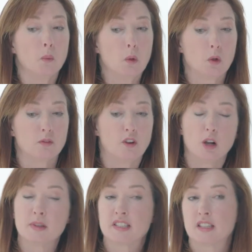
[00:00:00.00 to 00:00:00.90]
Your
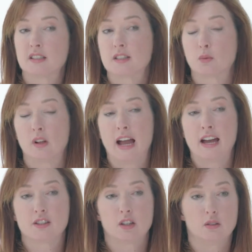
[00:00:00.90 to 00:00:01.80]
pharmacist will
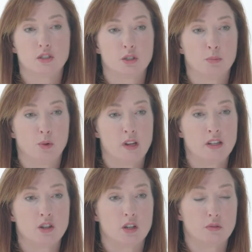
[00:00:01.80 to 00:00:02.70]
ask you to
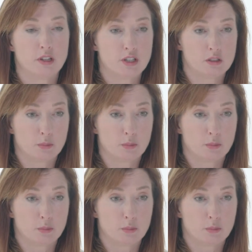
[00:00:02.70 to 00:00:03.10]
bring your original